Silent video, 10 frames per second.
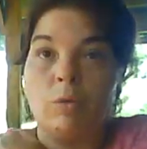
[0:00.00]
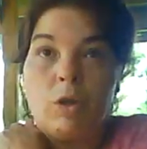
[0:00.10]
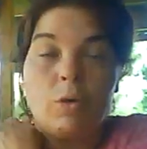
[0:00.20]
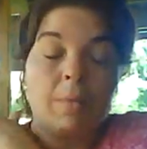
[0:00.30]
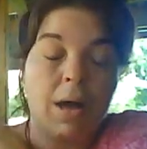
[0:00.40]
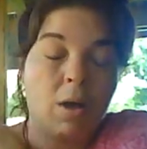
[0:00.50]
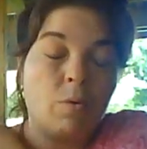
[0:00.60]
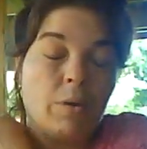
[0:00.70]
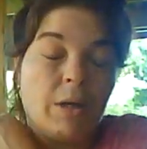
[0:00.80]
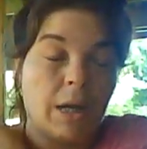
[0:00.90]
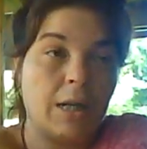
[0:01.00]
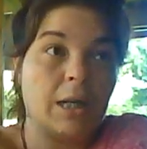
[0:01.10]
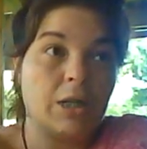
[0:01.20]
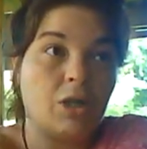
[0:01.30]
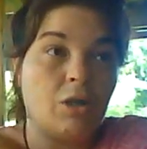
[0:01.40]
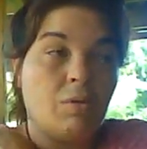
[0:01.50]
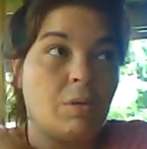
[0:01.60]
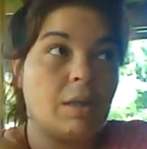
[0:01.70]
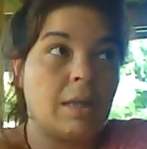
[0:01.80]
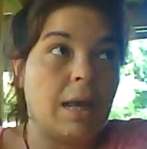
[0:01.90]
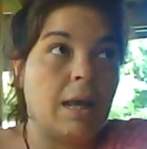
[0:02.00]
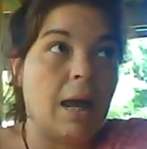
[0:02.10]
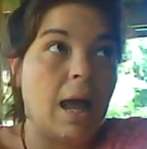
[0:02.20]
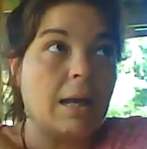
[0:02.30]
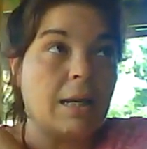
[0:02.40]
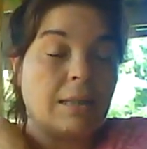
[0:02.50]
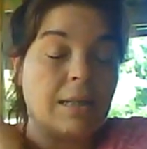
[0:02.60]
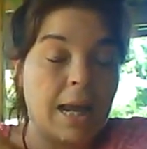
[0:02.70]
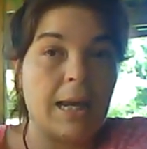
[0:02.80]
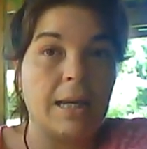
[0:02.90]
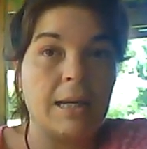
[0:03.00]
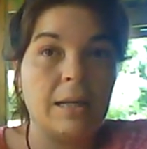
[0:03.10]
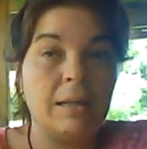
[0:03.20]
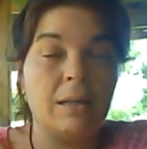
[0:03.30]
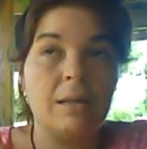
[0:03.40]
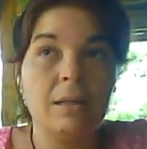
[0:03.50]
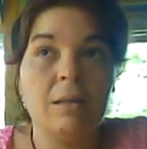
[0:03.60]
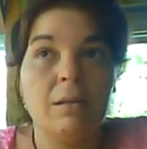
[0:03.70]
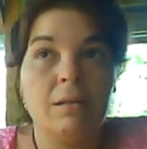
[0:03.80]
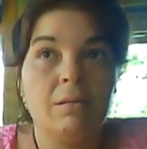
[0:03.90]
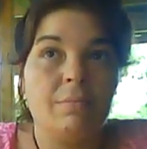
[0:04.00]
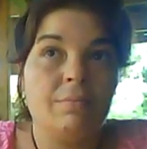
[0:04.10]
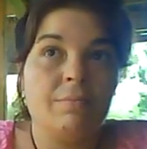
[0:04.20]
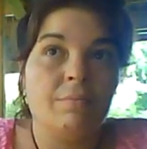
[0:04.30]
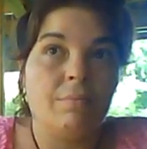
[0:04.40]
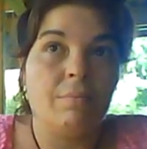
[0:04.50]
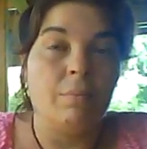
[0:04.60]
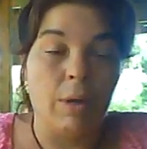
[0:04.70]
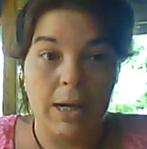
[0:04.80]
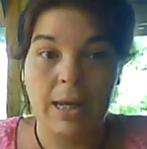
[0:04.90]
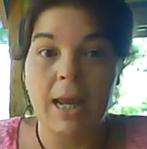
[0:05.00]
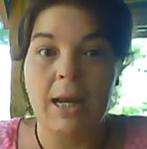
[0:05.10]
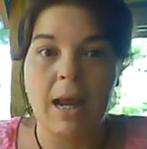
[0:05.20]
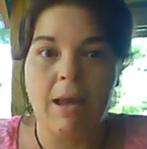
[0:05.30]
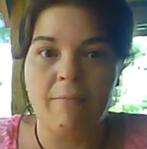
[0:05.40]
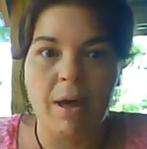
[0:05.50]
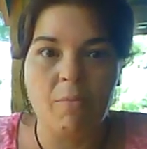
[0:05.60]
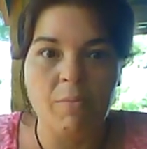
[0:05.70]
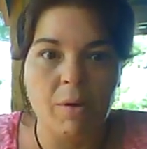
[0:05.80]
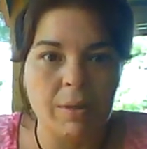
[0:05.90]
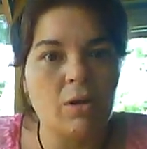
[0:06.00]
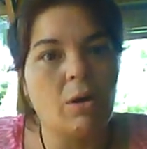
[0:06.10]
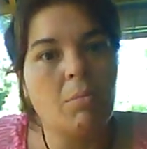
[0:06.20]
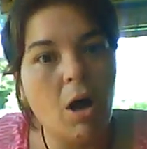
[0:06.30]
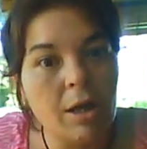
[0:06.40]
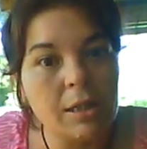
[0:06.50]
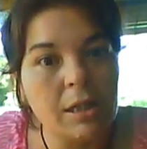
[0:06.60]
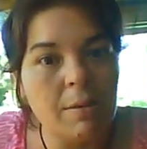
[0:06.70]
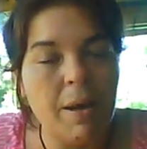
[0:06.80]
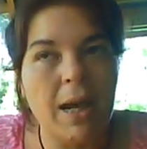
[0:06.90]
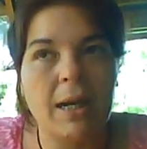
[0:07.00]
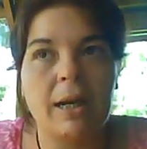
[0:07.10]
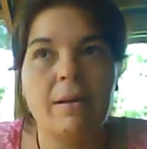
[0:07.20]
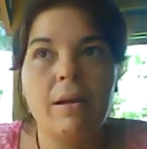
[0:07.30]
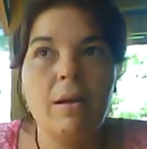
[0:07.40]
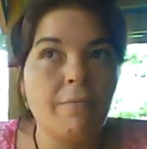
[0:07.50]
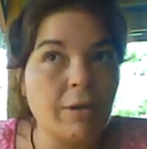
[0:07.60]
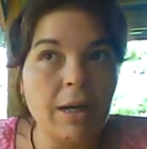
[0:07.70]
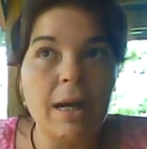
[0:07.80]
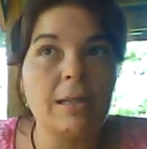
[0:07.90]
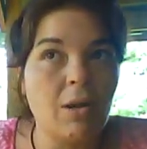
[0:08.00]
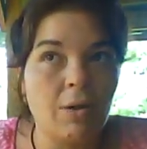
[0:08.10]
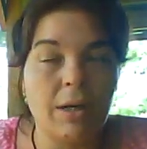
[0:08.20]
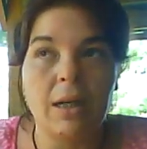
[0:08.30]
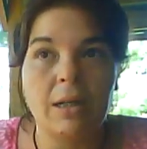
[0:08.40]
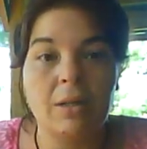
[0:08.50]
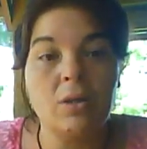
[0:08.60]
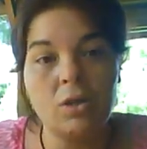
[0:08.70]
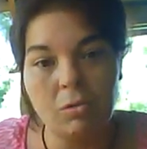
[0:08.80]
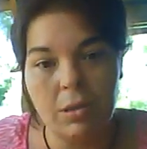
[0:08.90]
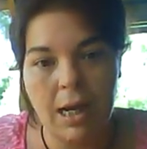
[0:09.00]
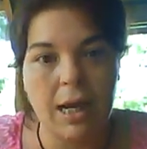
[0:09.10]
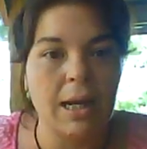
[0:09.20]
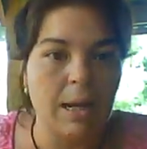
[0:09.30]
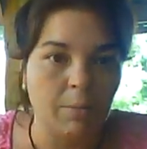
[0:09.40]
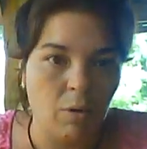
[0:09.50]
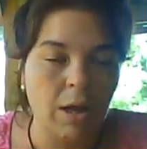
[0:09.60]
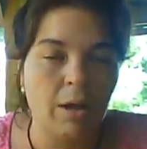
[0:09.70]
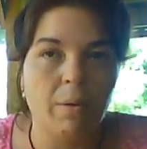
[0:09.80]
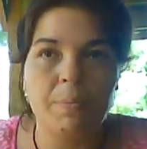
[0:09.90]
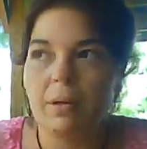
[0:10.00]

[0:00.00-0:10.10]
due to my own gut issues that I can take when I can't have bowel movements or I'm constipated for days on end to take and will help